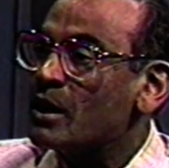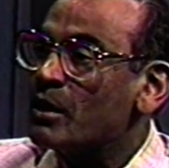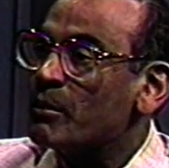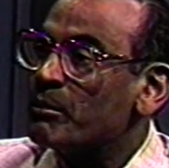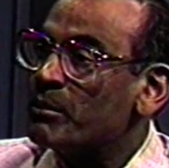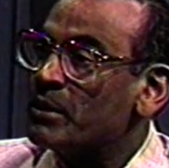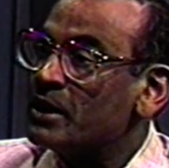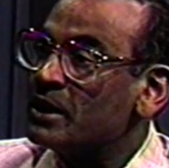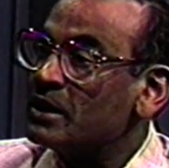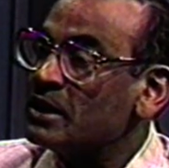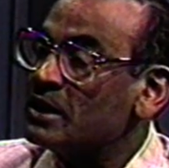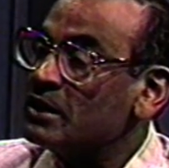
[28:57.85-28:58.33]

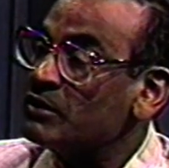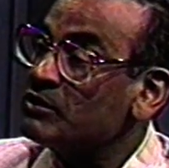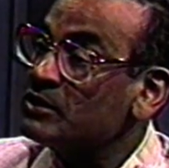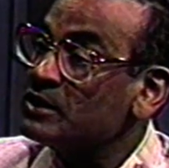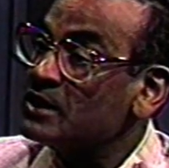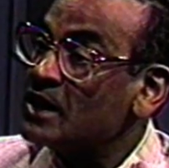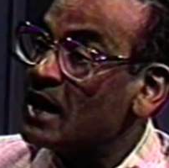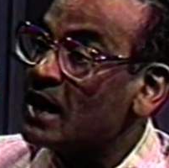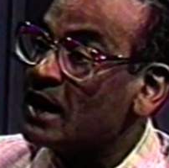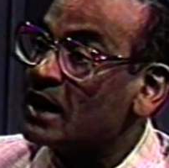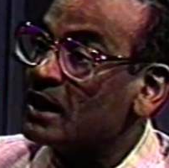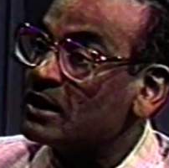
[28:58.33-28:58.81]
But even
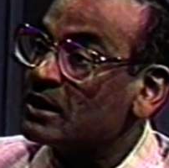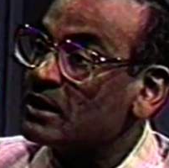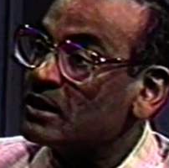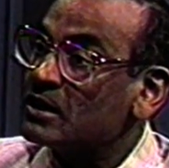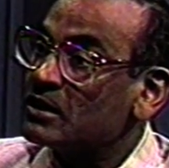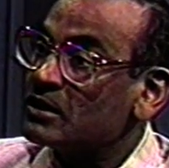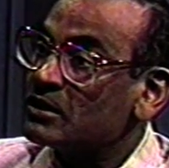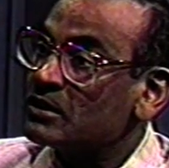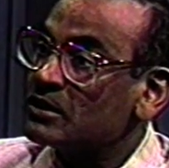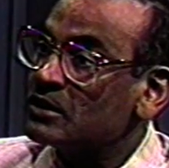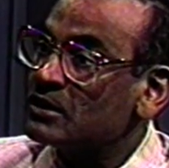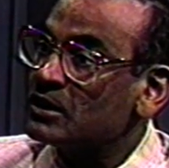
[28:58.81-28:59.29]
that,
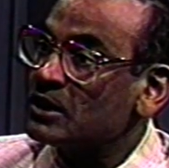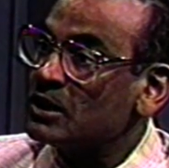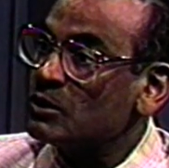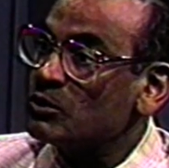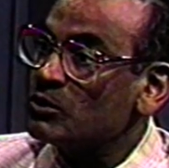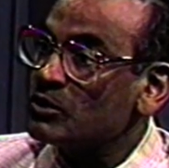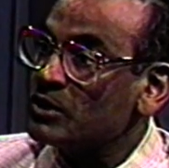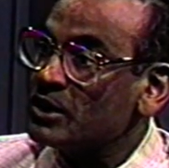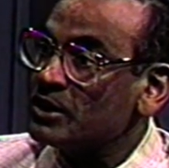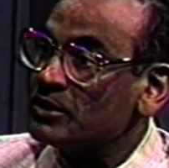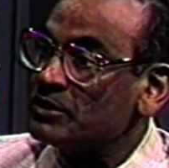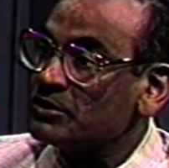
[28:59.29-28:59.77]
they
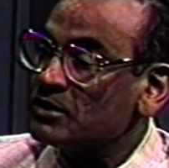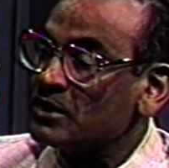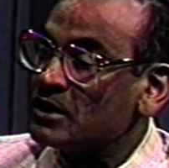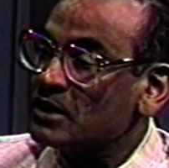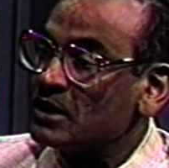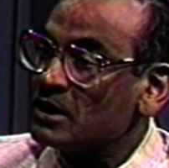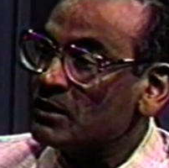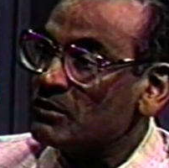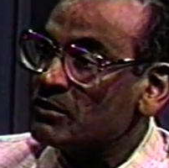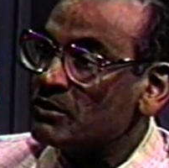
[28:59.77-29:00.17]
occasionally even